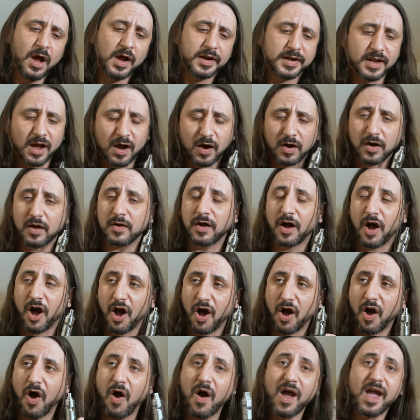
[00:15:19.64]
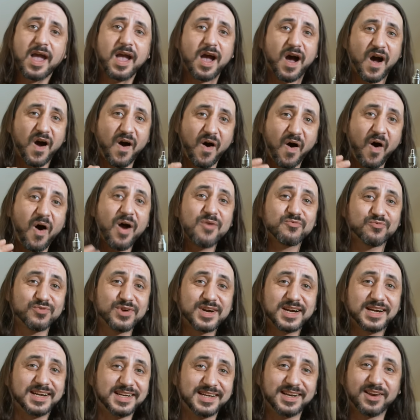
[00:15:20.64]
Now, I
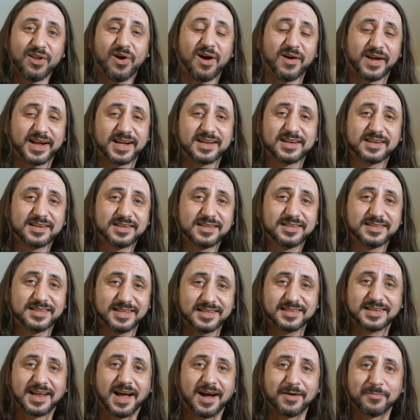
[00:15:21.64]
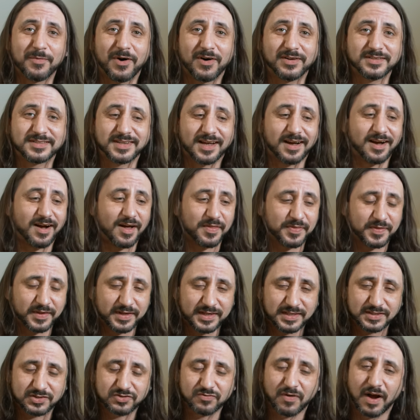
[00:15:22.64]
really like this atomizer. I
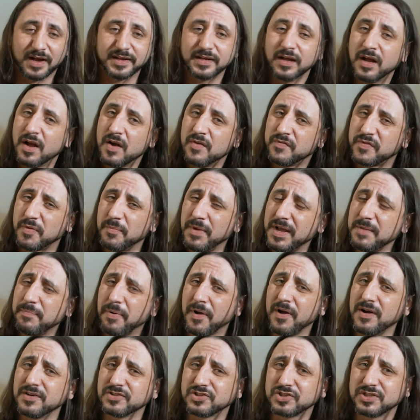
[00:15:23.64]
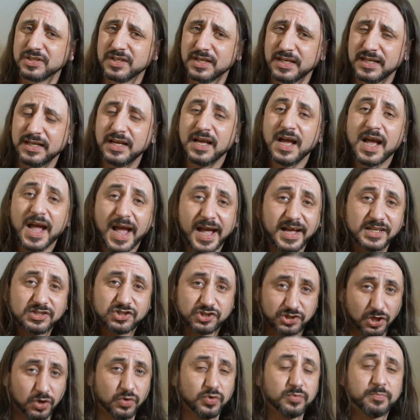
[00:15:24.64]
think it's great. For me personally,
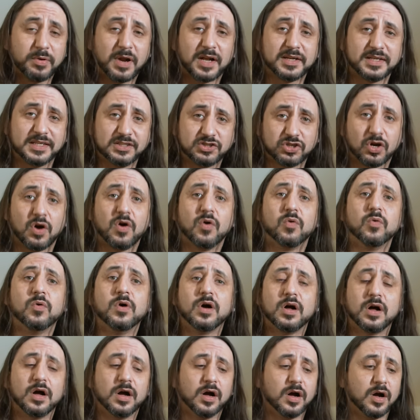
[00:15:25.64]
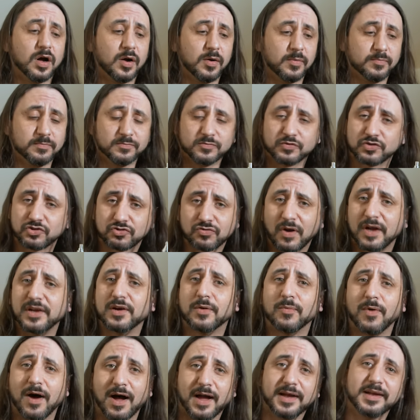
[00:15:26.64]
it's too bloody tall, straight
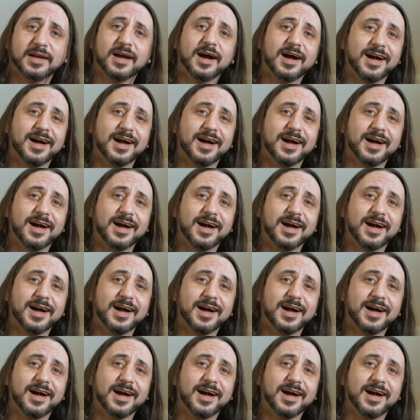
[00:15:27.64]
away.